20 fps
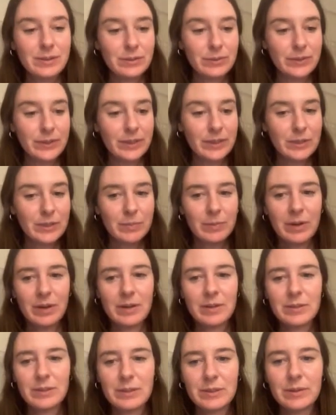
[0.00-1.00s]
is really
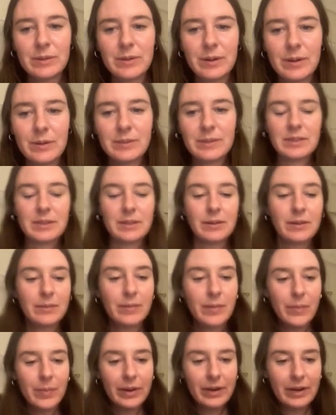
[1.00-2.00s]
small, sucrose is a little
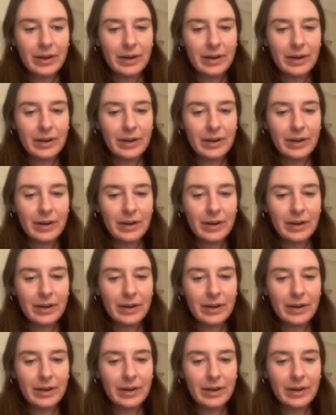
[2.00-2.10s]
bit bigger,